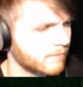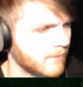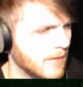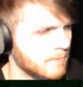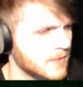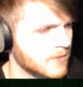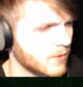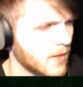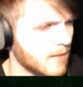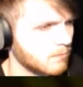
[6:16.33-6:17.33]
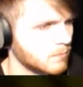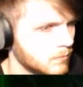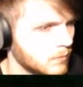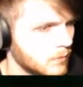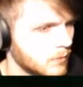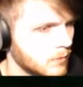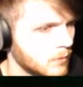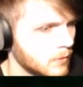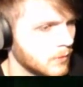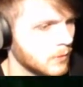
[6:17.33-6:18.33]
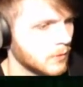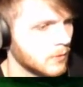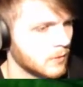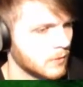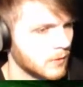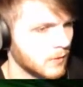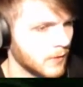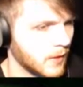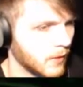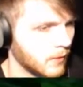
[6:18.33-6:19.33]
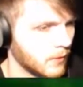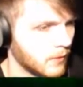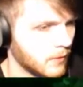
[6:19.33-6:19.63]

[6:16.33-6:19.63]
fat piece of crap? There we go.